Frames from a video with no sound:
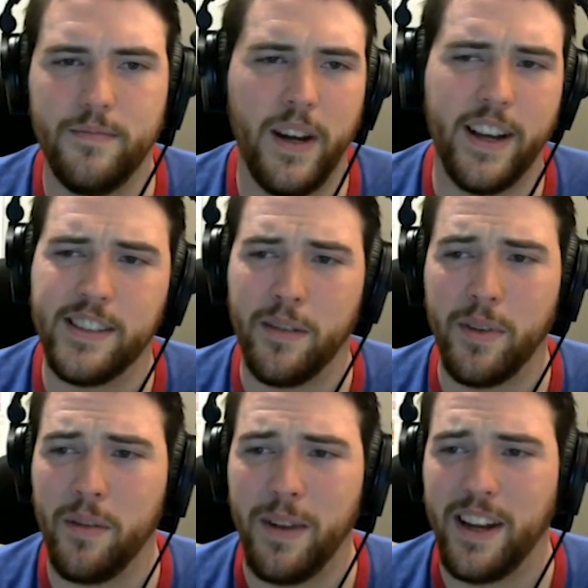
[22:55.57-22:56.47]
I guess I'm
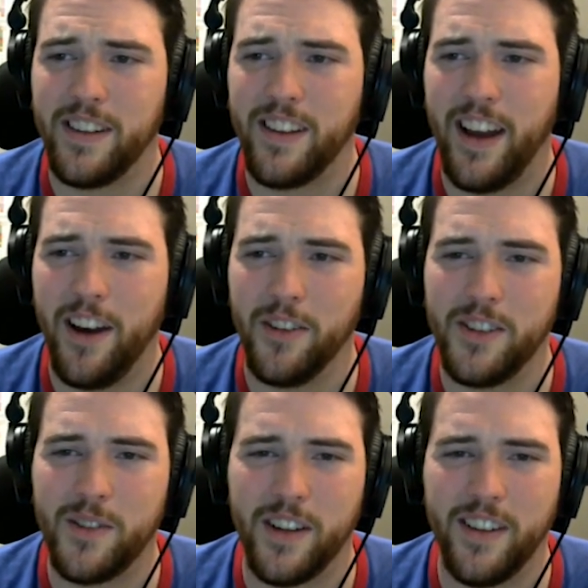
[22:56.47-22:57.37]
committing to the health
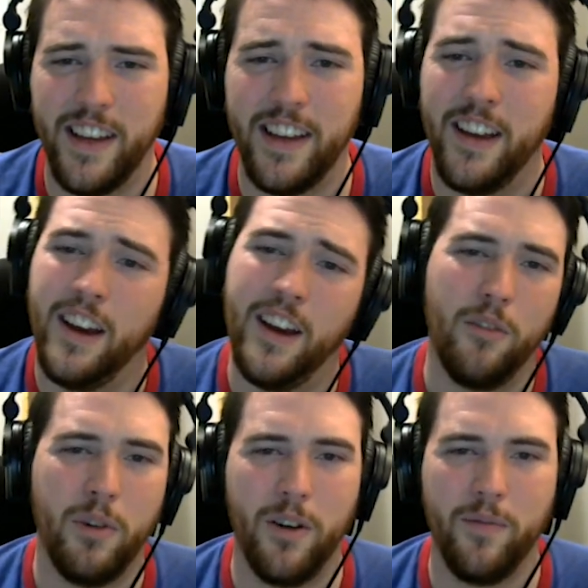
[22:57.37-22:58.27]
strictly.
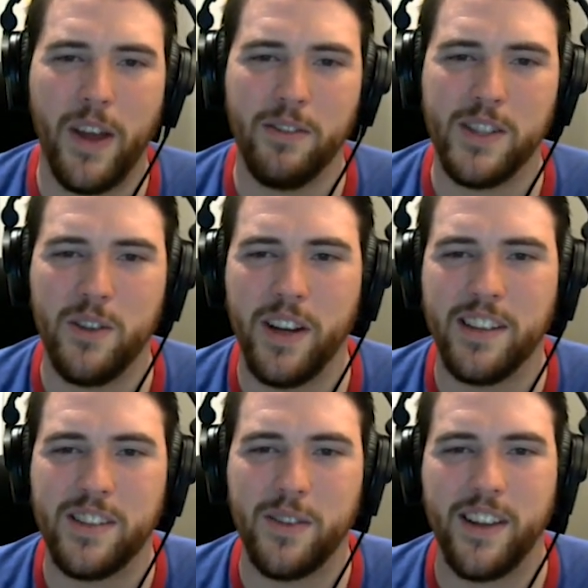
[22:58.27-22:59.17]
Well, I was doing
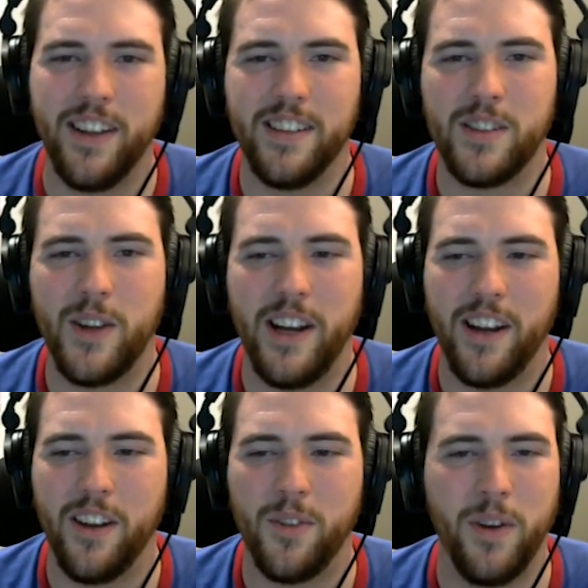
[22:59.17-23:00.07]
it strictly just trying to
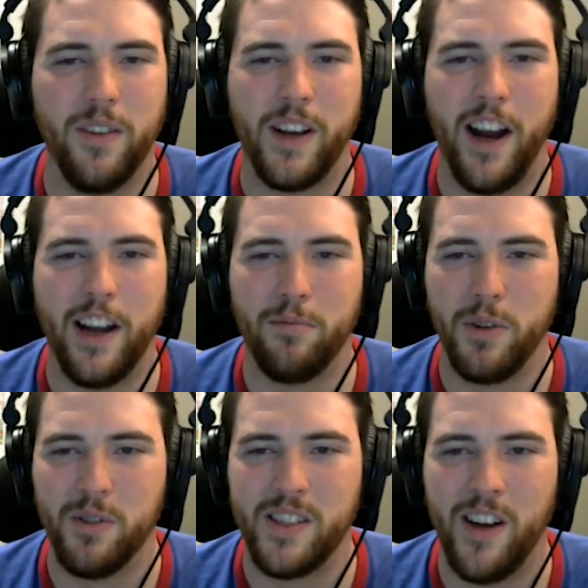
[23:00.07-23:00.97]
get a 3-of-a-kind
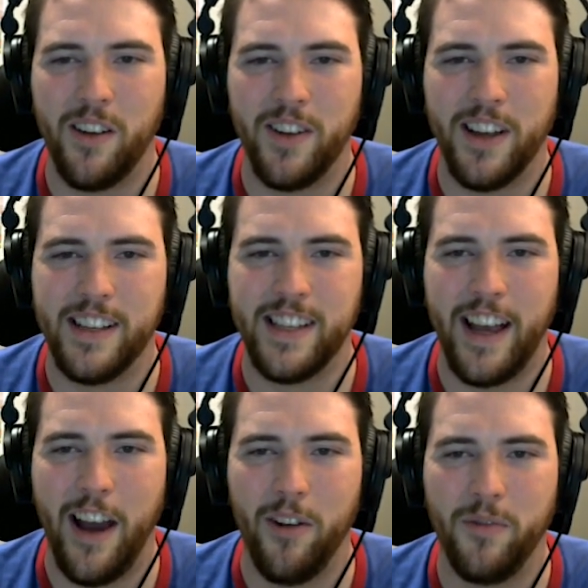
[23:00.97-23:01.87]
boost, not realizing
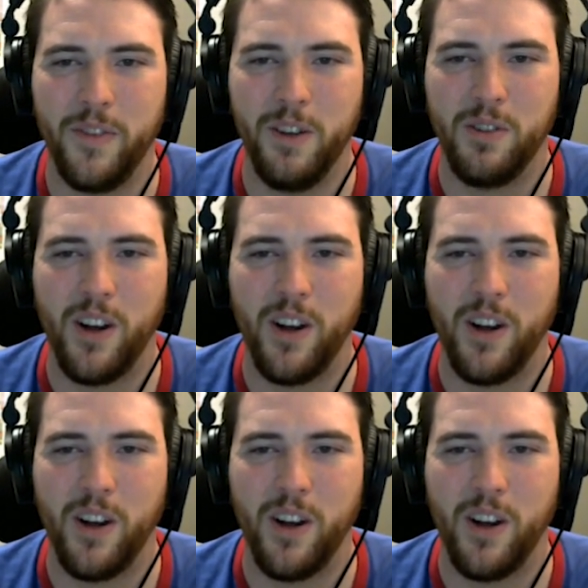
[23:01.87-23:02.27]
how few